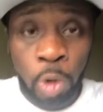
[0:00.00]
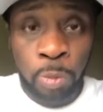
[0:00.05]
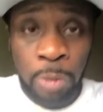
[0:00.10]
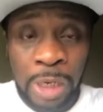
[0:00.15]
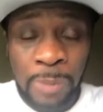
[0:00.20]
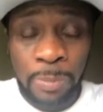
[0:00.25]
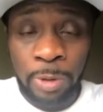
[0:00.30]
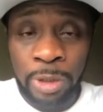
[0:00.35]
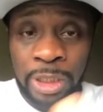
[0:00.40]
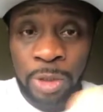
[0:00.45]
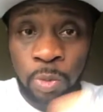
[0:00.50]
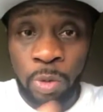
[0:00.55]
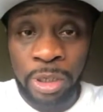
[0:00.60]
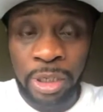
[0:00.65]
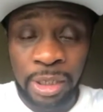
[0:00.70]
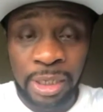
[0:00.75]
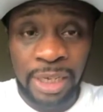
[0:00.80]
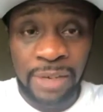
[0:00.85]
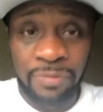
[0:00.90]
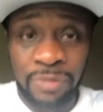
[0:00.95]
people just want to
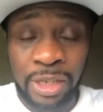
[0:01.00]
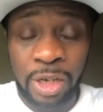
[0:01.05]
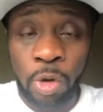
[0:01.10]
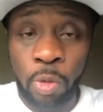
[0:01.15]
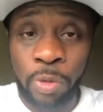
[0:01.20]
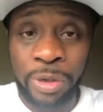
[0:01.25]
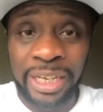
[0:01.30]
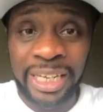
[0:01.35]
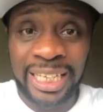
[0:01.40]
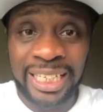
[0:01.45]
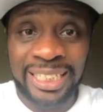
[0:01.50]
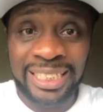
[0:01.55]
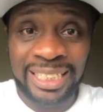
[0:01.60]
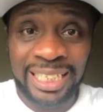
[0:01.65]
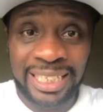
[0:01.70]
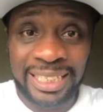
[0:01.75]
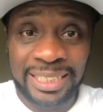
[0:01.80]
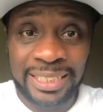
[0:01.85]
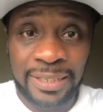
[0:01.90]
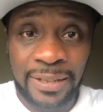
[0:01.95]
live. They don't want to
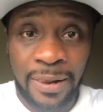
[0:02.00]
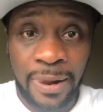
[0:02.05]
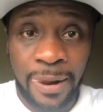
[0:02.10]
exist.